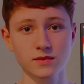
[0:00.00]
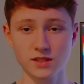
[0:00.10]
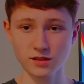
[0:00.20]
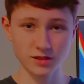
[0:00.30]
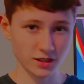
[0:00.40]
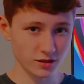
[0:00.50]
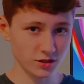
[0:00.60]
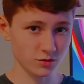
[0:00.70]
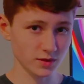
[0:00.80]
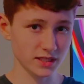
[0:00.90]
Sony
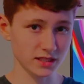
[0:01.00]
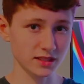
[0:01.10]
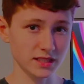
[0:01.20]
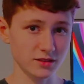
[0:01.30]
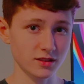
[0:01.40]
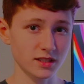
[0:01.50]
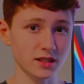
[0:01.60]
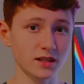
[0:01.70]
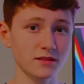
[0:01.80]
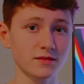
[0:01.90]
also recently took
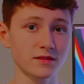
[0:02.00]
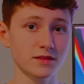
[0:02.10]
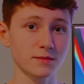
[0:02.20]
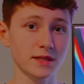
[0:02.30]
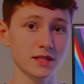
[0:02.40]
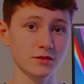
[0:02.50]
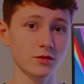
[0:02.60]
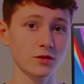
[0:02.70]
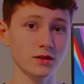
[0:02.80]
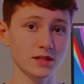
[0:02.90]
it off of the
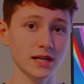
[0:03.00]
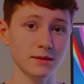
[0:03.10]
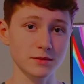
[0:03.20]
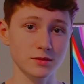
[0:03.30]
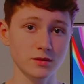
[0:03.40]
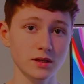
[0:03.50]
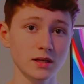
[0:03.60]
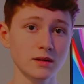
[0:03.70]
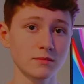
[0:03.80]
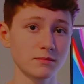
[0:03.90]
PS4's App
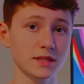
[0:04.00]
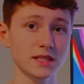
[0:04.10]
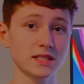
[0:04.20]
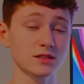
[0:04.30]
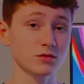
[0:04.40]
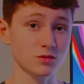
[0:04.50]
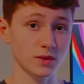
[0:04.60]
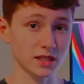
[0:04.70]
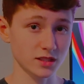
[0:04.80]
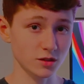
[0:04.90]
Store because it
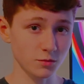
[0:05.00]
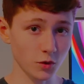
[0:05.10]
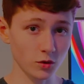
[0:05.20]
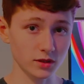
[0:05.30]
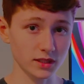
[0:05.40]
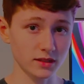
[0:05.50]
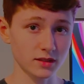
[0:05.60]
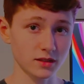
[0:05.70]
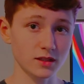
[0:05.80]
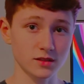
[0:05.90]
was running so poorly
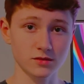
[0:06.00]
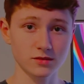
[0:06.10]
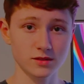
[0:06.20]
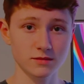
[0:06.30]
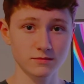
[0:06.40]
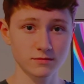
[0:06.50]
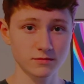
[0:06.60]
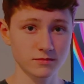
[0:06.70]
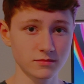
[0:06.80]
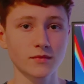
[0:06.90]
on the consoles.
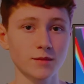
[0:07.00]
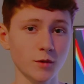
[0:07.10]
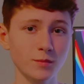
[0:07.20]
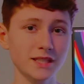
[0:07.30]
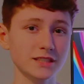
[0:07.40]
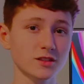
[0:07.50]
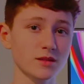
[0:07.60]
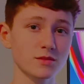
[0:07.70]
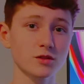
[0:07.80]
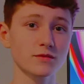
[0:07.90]
I'm hoping that
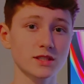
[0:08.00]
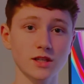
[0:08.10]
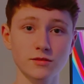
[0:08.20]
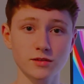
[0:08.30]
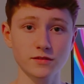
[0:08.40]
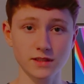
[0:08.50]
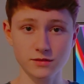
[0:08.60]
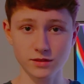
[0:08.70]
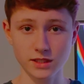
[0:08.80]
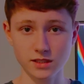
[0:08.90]
there's some sort of a software
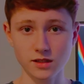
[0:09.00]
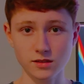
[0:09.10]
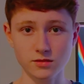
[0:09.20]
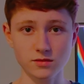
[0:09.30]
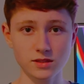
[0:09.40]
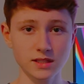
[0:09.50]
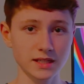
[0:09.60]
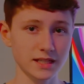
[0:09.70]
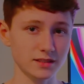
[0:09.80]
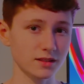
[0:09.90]
fix for these
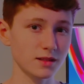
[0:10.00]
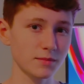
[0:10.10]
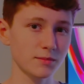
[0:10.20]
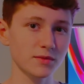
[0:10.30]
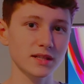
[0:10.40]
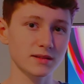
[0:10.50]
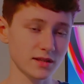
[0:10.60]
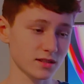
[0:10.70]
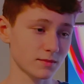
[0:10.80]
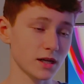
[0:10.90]
consoles, as a lot of people
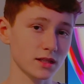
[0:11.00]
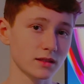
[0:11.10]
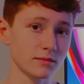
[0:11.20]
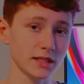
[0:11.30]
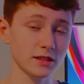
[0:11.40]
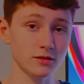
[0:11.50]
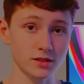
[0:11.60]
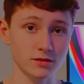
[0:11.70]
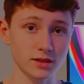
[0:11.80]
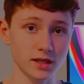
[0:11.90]
that just bought them a
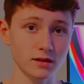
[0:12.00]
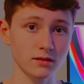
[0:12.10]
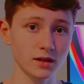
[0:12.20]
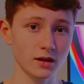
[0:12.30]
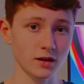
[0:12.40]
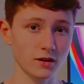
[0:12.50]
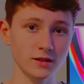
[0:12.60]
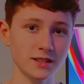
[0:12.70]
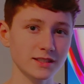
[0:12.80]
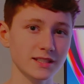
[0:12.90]
year or two ago
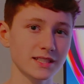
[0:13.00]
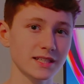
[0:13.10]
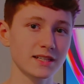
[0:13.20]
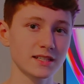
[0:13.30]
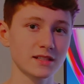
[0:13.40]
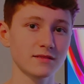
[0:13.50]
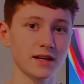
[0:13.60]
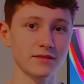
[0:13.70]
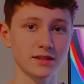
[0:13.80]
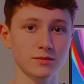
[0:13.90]
aren't going to like the idea
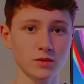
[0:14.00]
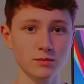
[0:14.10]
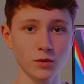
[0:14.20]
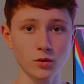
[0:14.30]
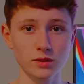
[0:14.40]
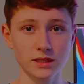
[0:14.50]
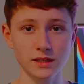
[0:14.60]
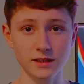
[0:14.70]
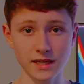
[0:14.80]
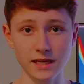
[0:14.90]
of having them run
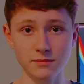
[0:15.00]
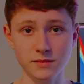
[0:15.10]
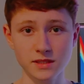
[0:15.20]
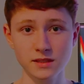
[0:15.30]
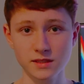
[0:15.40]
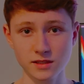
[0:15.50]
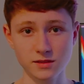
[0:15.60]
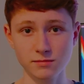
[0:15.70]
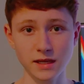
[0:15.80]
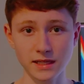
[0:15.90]
poorly on games
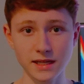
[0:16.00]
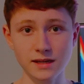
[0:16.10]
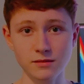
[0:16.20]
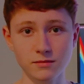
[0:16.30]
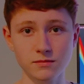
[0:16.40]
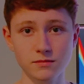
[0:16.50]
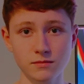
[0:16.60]
just made now.